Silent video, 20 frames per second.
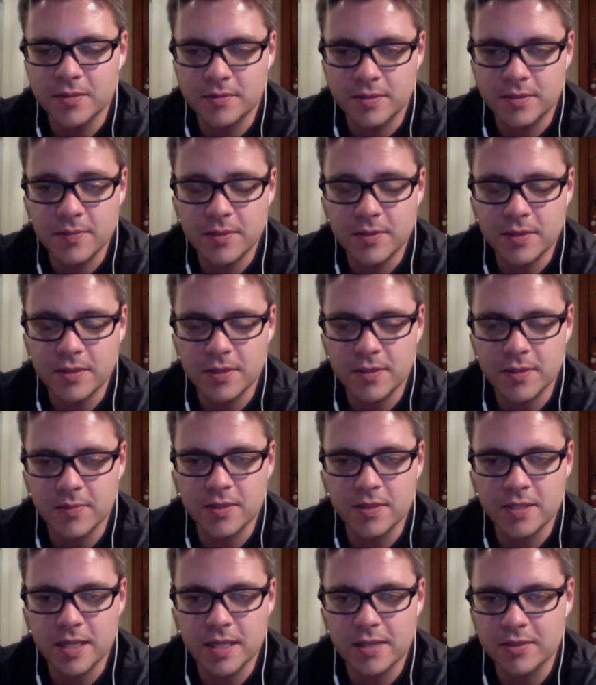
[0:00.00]
typically
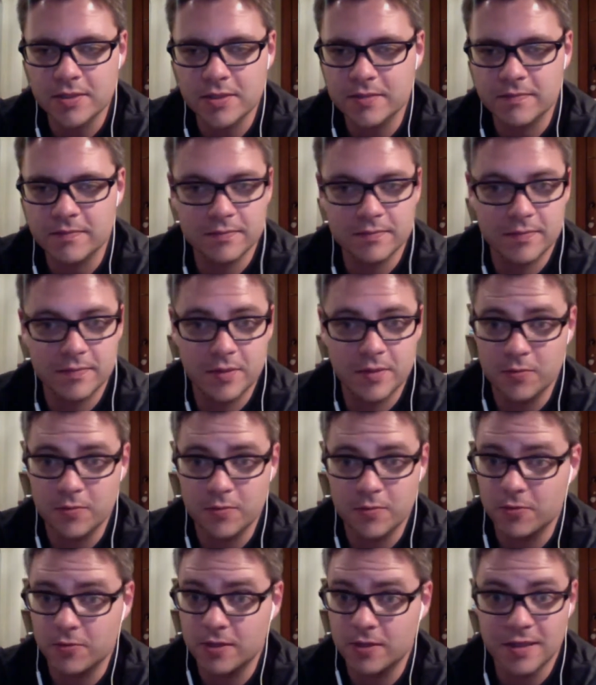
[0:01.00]
puts out just
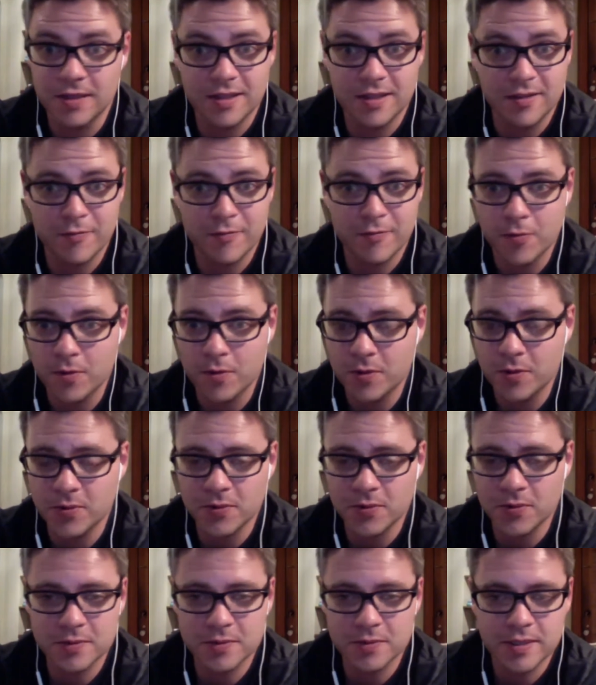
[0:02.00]
really
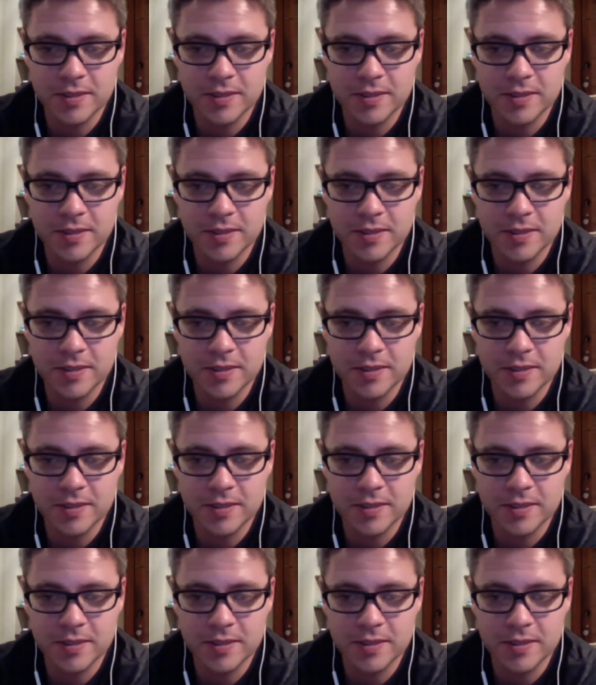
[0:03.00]
affordable